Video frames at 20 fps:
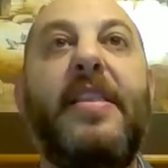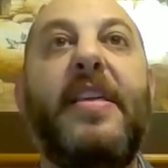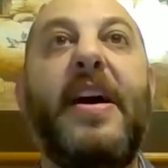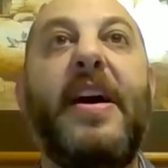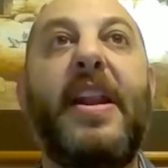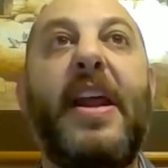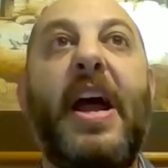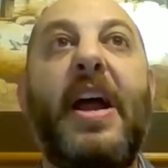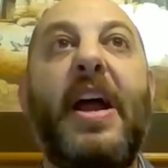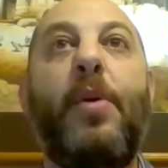
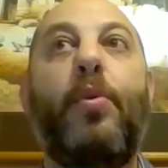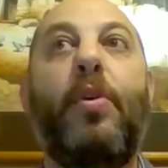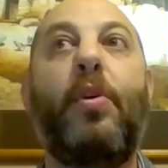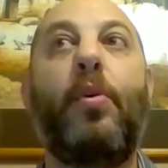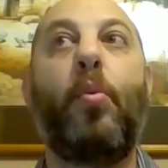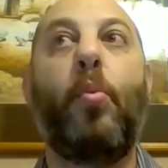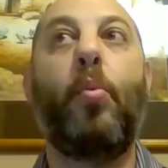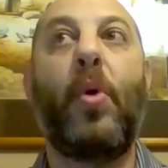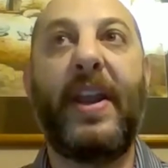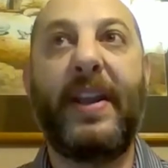that I
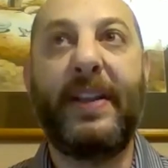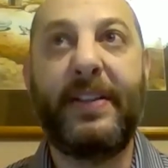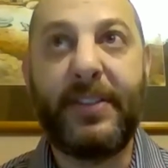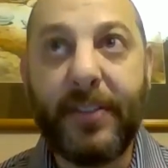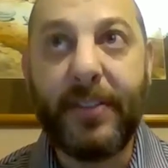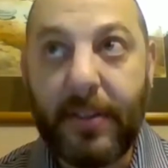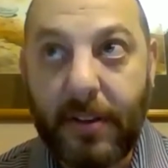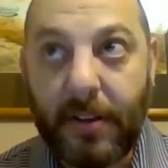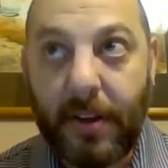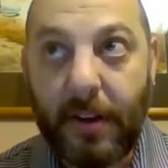will wait
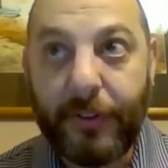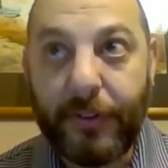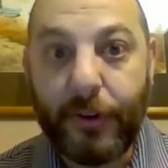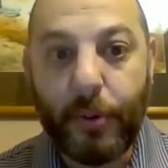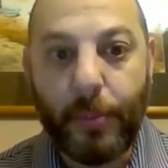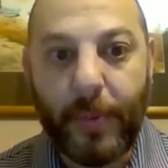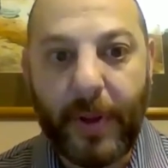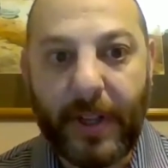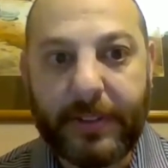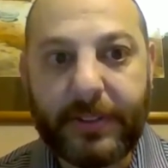a few
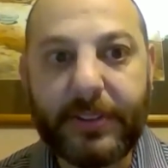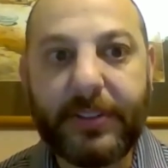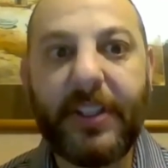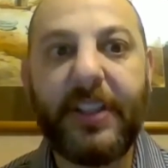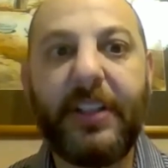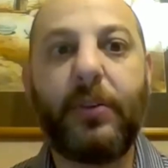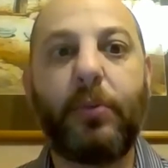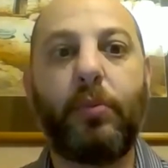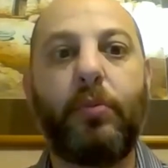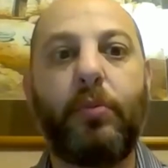months
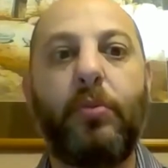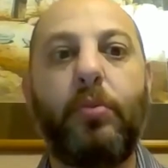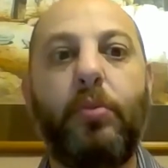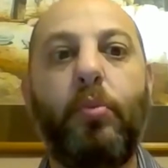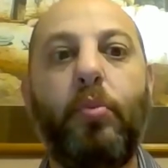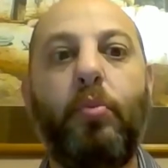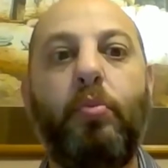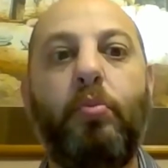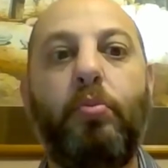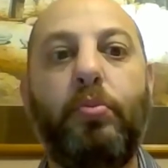and
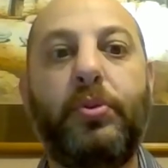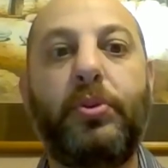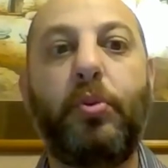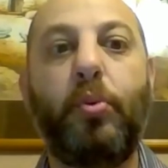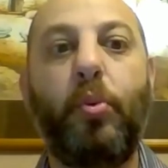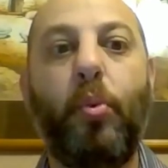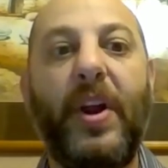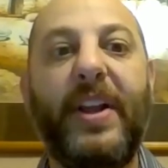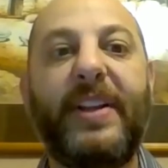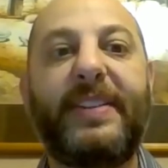
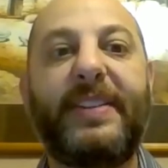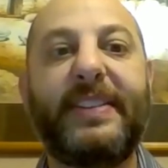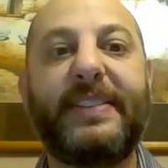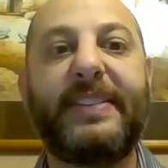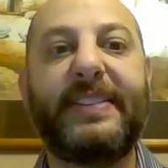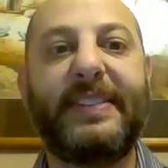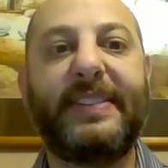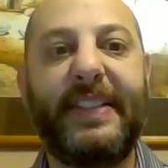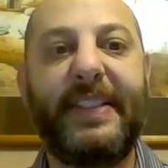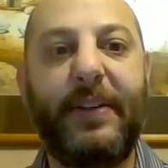wait to
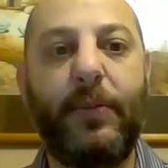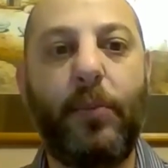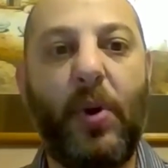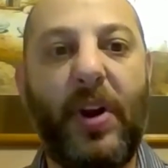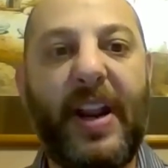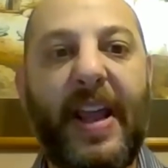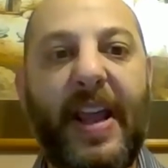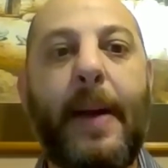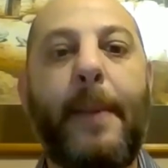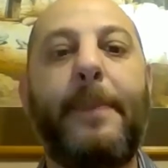see what
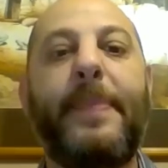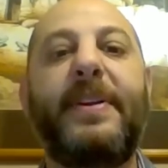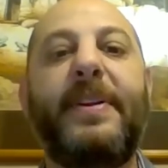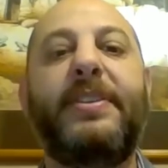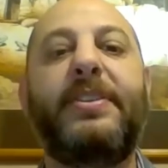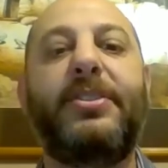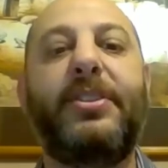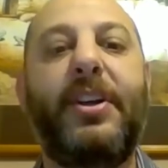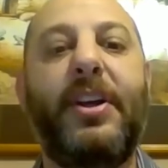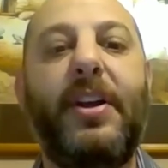
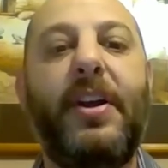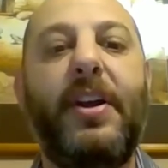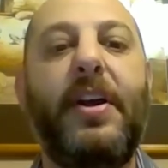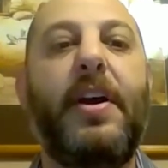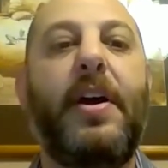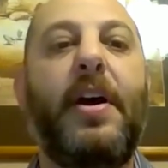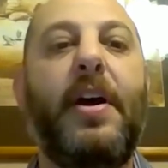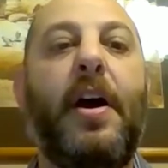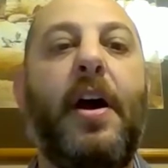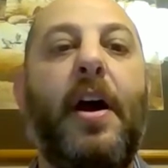happens.
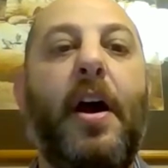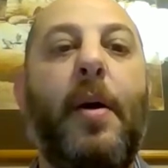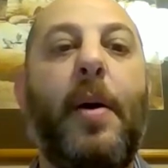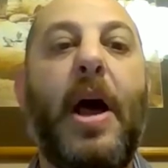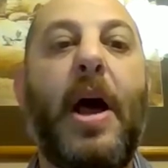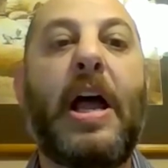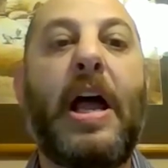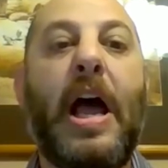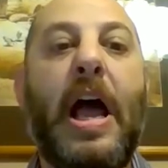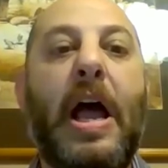Uh,
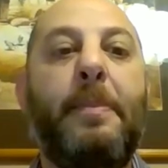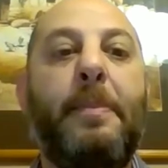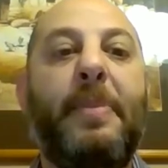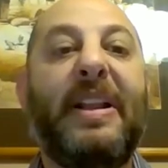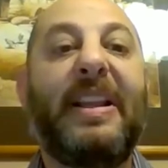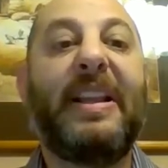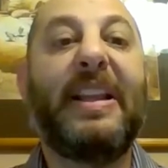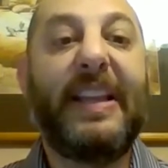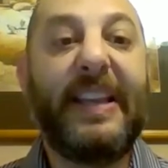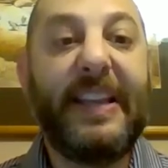I, I,
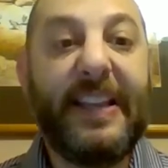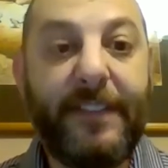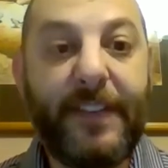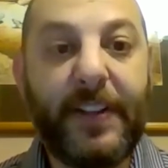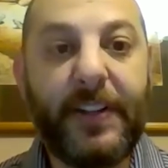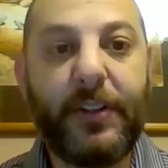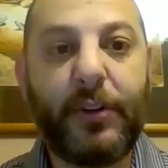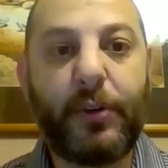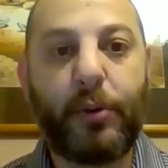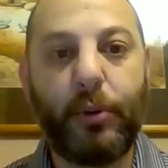believe
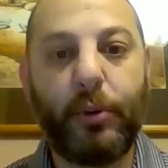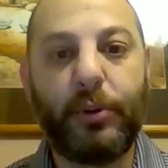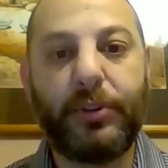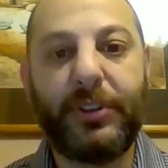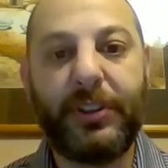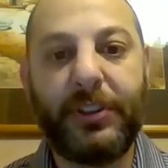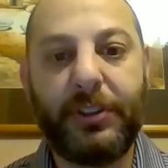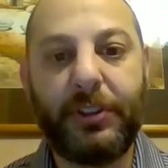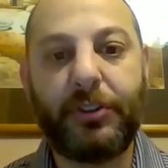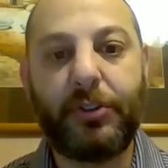in the cruise
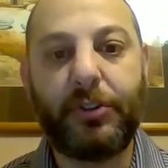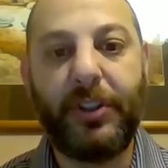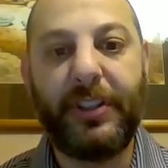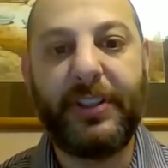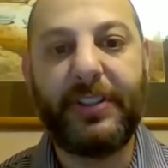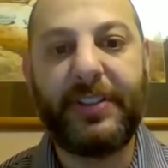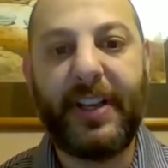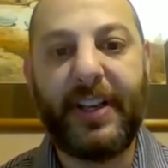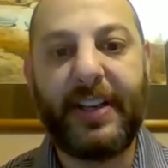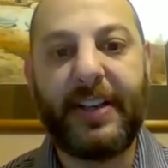industry to
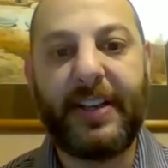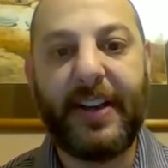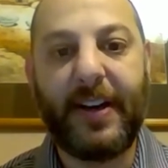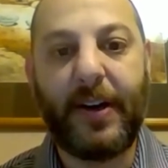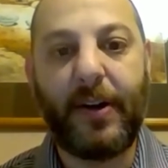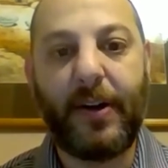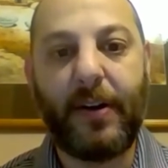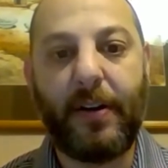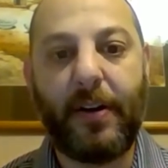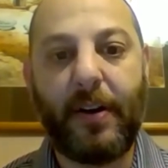take
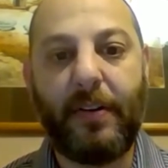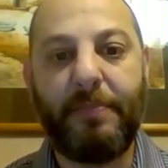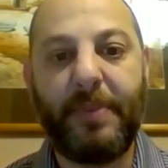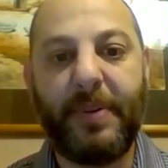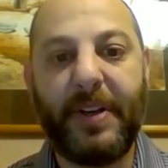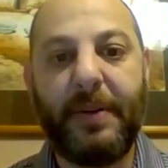care of